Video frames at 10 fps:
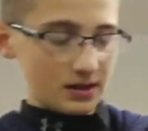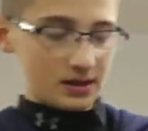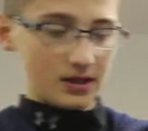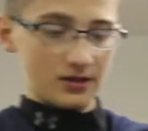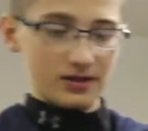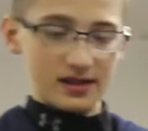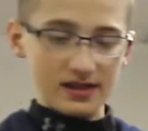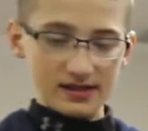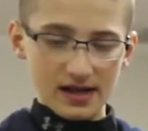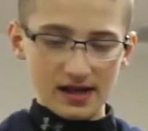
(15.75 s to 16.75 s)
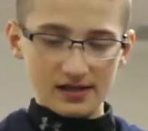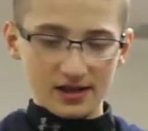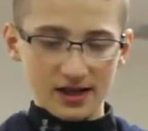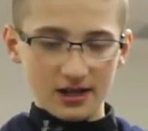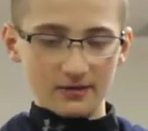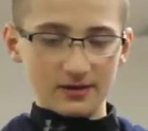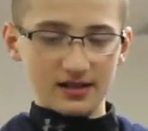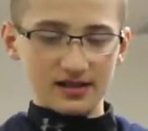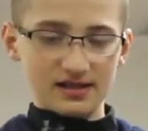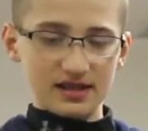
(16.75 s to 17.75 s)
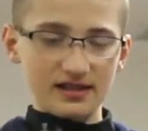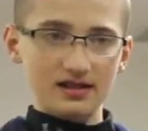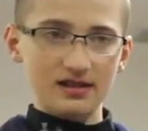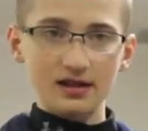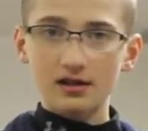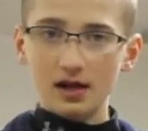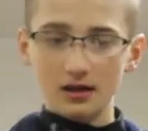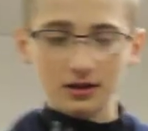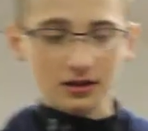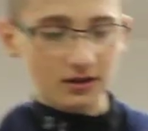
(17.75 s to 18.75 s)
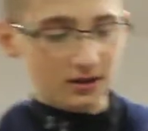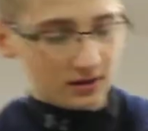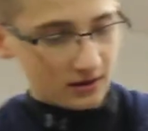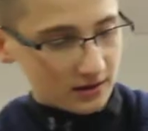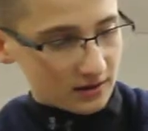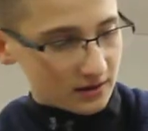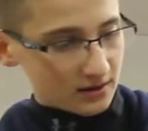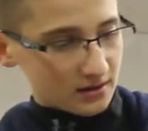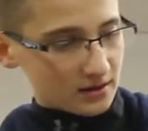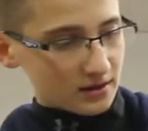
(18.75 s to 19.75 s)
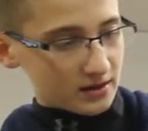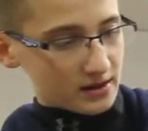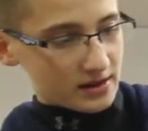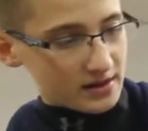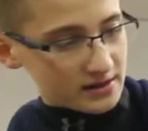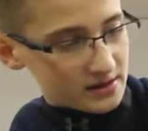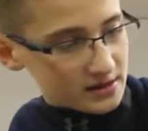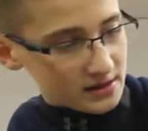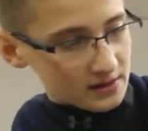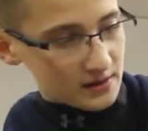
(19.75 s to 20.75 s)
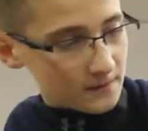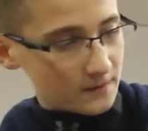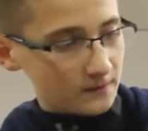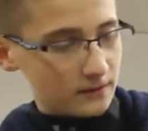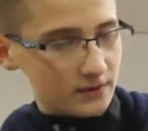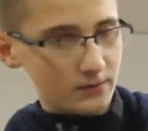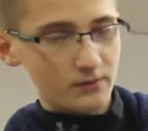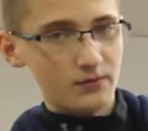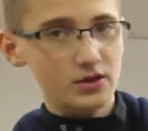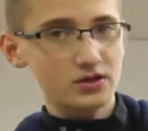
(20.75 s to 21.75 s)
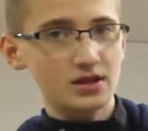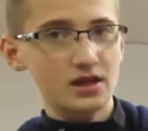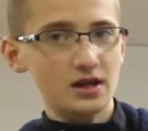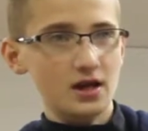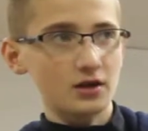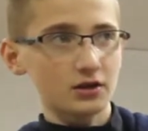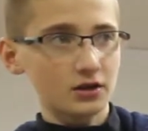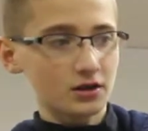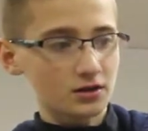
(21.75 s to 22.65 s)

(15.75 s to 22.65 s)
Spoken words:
Now, his eyes are kind of a distinct color. It's different from most of the other